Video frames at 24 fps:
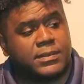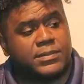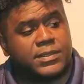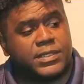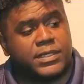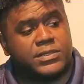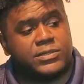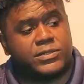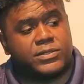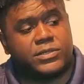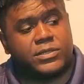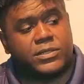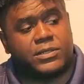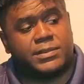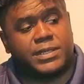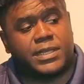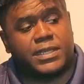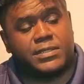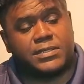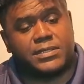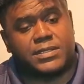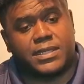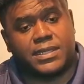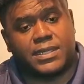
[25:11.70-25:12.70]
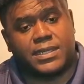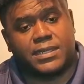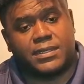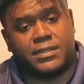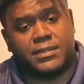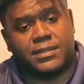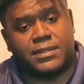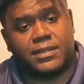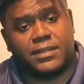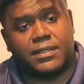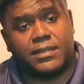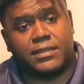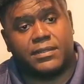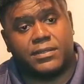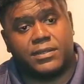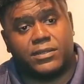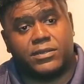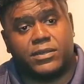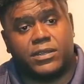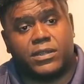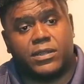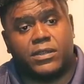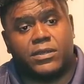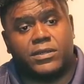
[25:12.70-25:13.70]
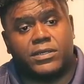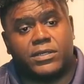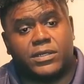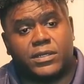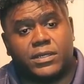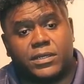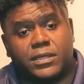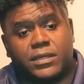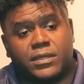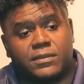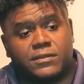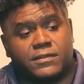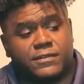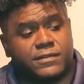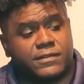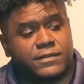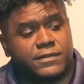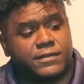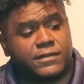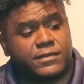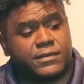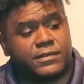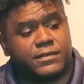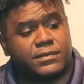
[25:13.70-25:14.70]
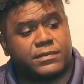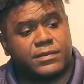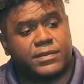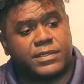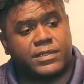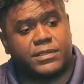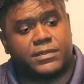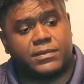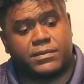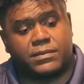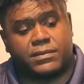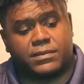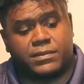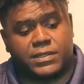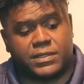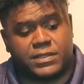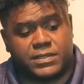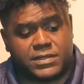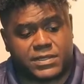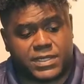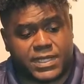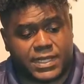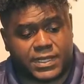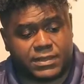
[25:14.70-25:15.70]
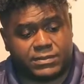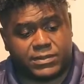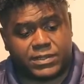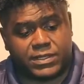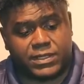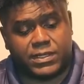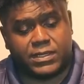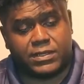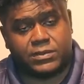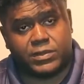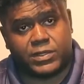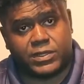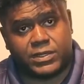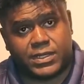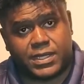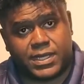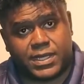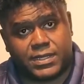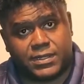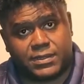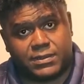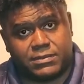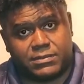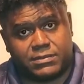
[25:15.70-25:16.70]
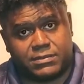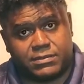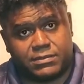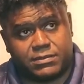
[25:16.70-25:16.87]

These are going to be outside and they're hardened off. The same thing with that